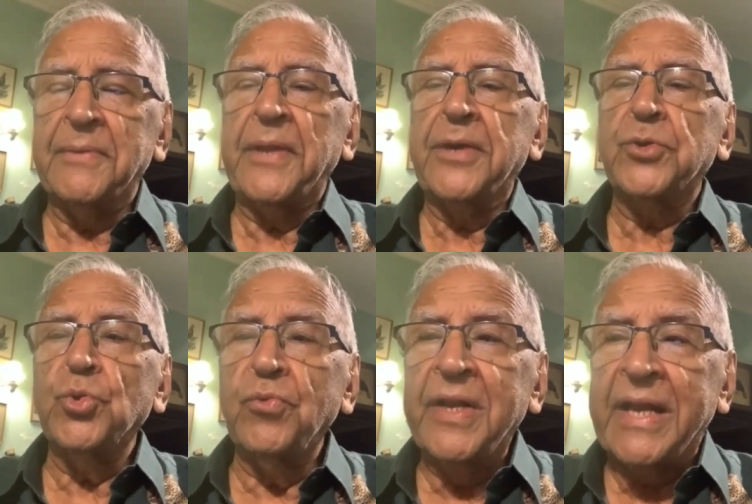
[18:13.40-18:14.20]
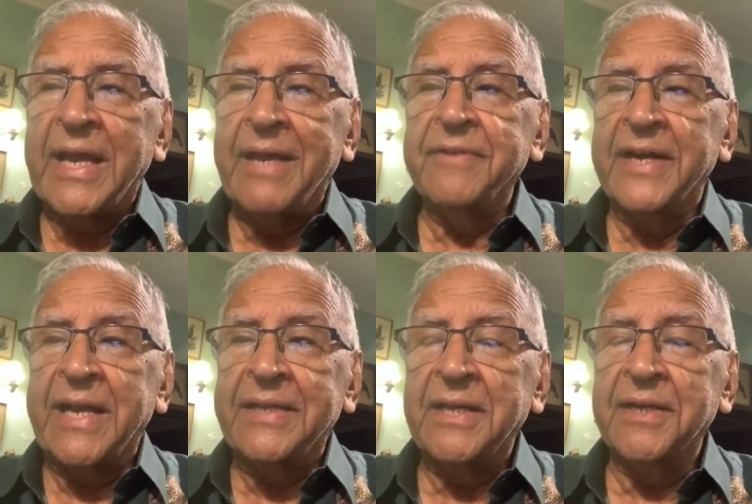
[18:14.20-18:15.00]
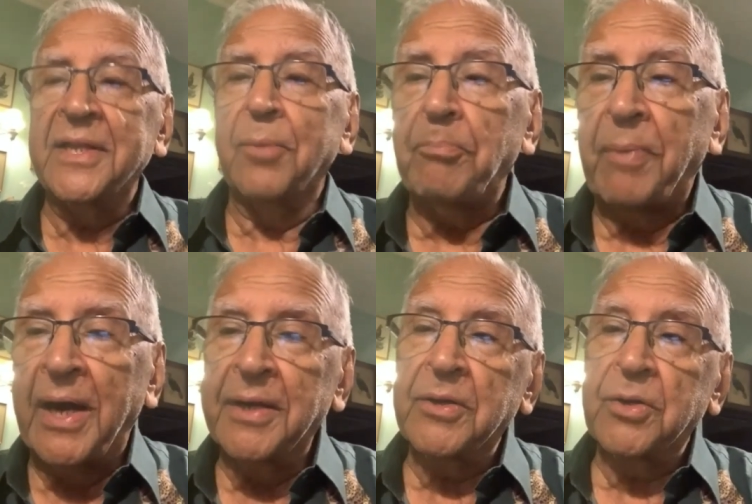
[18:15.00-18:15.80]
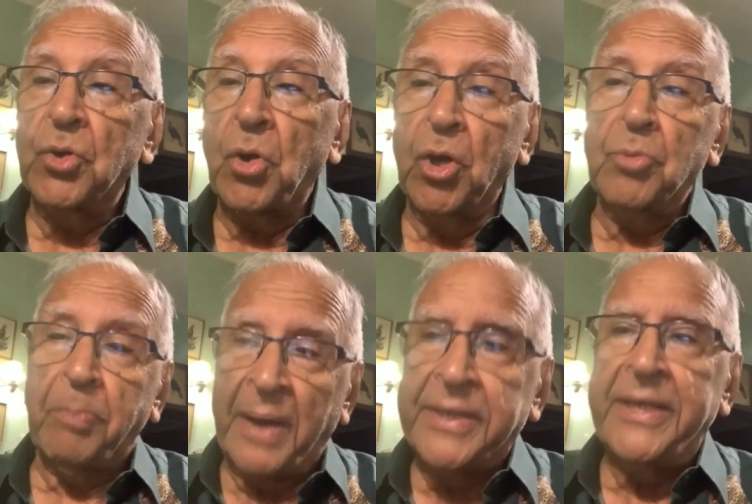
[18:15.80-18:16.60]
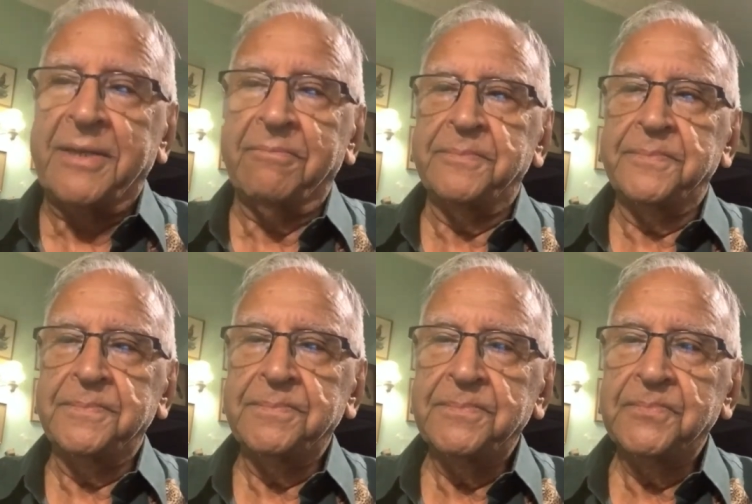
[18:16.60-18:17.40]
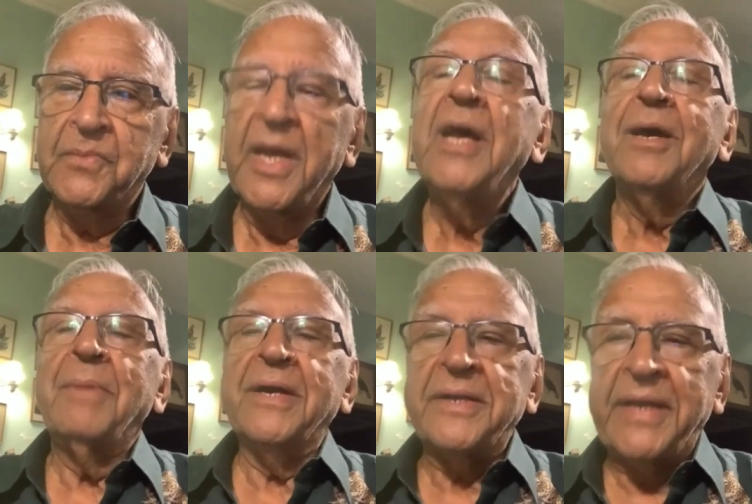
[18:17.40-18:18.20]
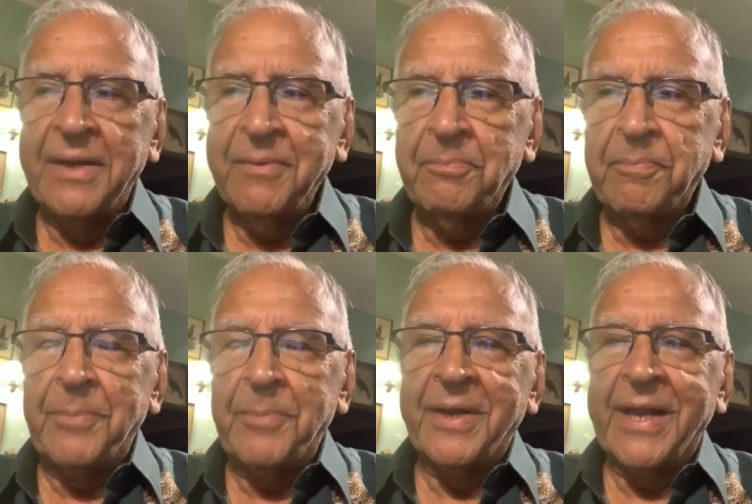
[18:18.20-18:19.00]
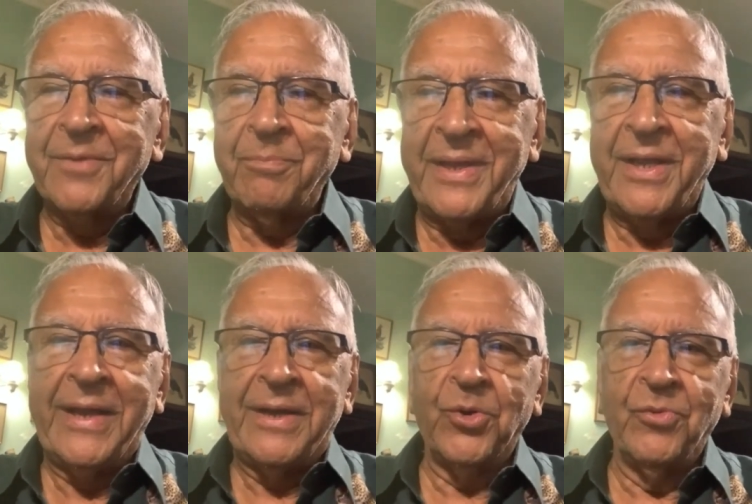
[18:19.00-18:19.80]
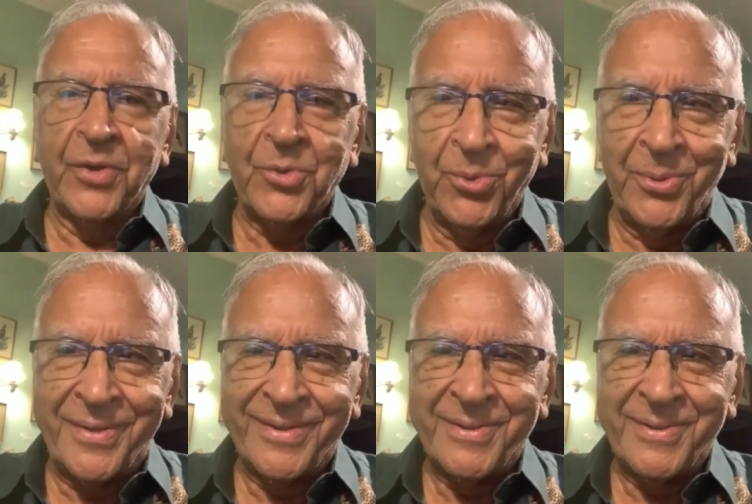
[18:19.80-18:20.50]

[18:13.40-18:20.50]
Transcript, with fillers: that you will have neither the park nor Pani. But yeah. yet, people like me get overruled.